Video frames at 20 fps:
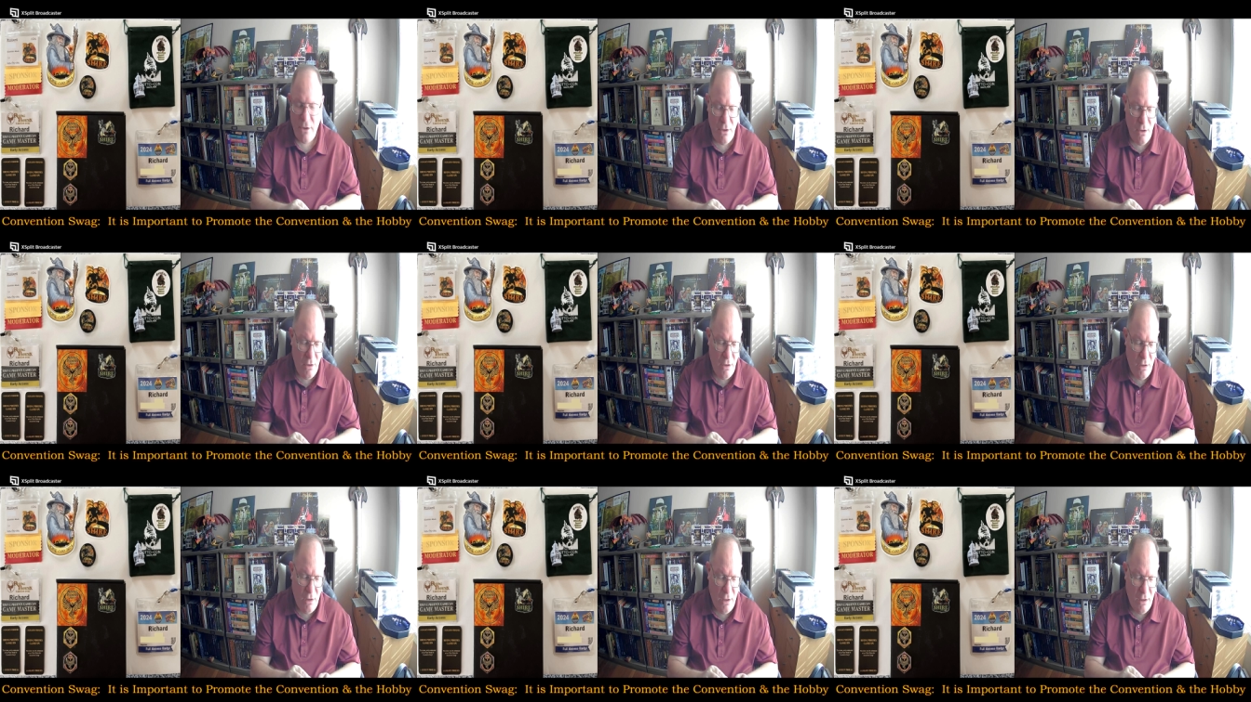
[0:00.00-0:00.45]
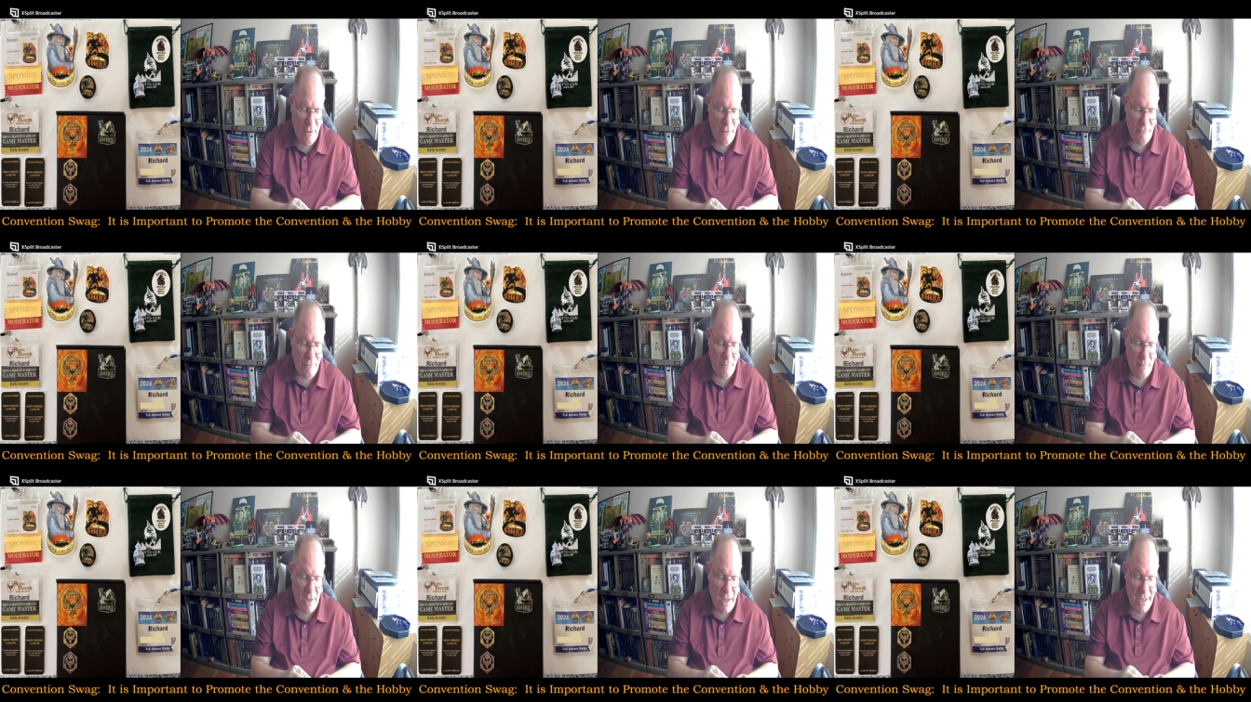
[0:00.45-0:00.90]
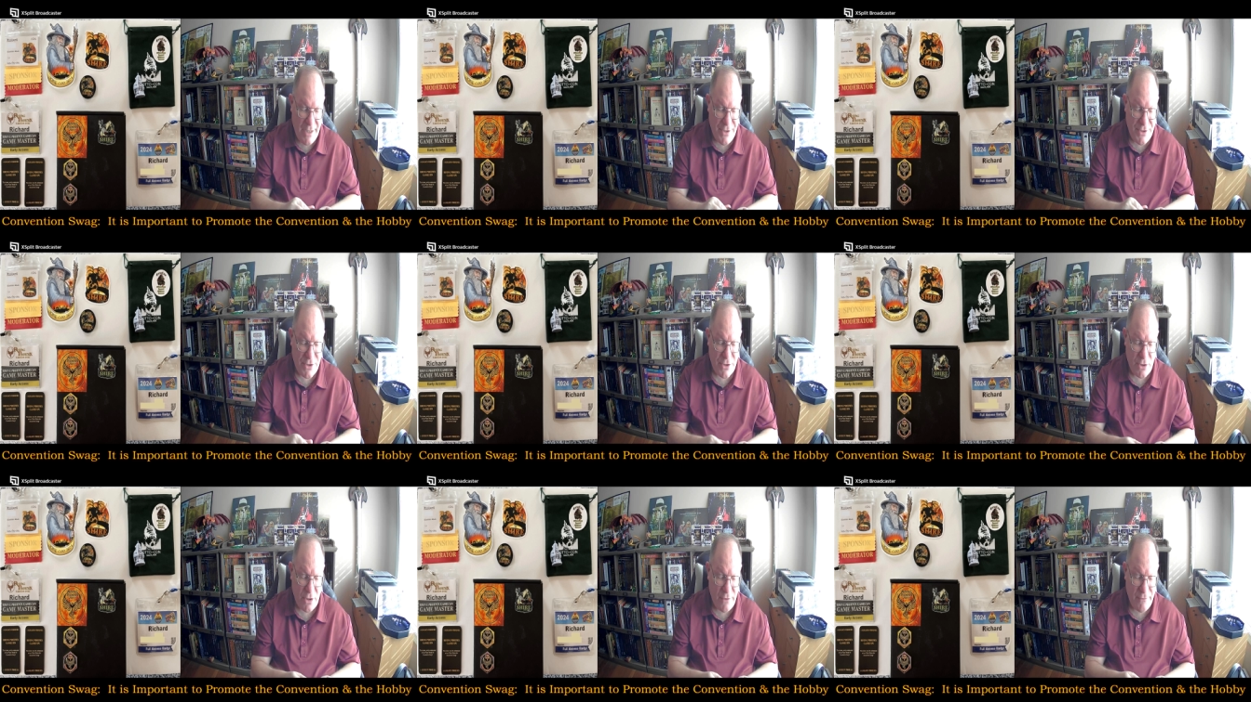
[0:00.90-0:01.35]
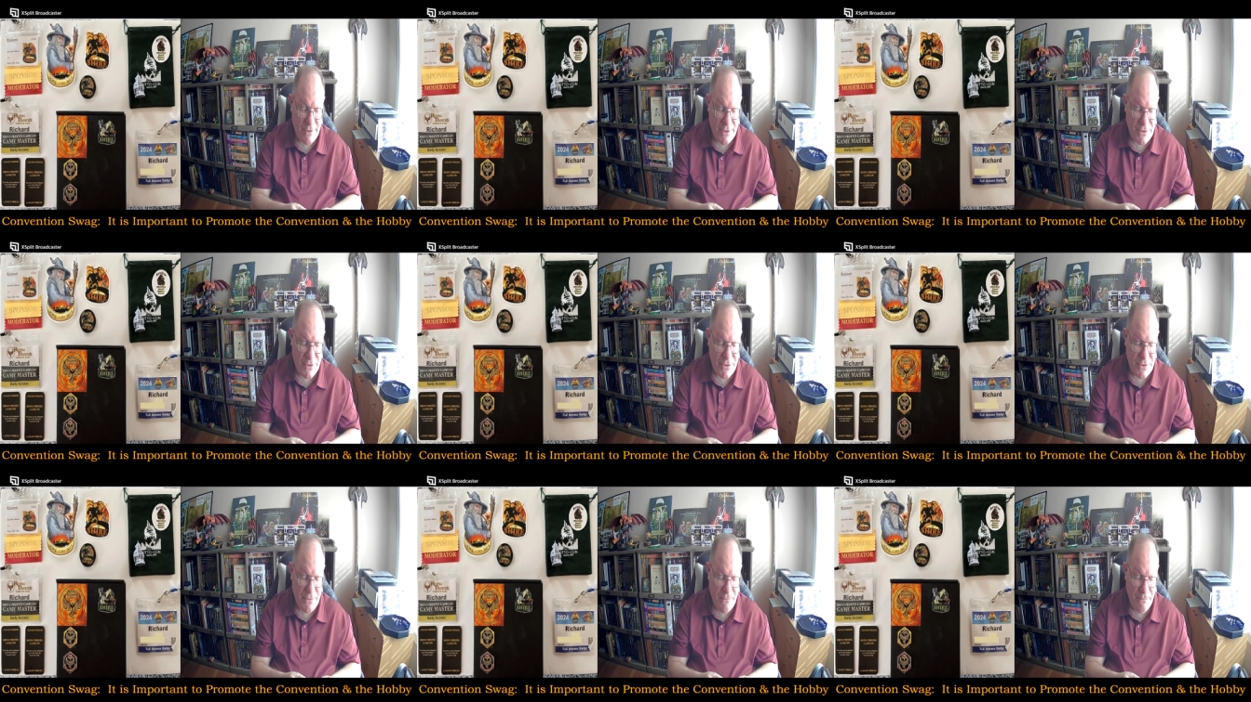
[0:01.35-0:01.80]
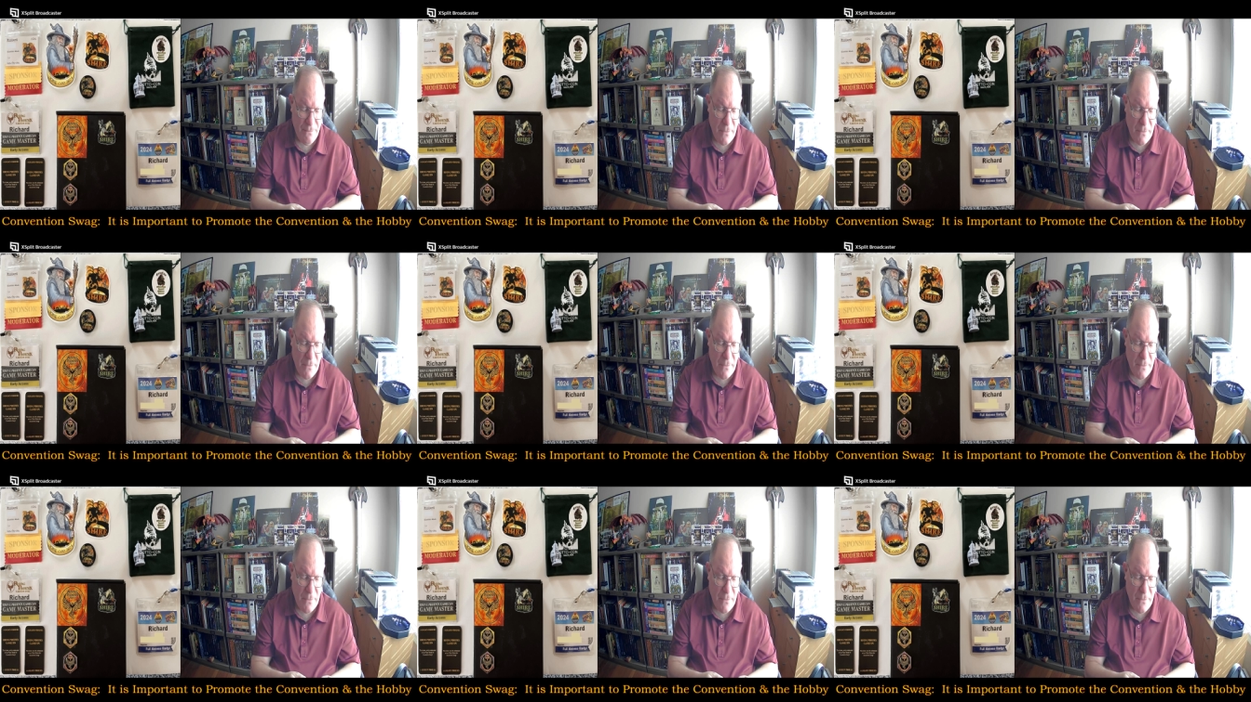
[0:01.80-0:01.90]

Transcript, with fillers: of my service.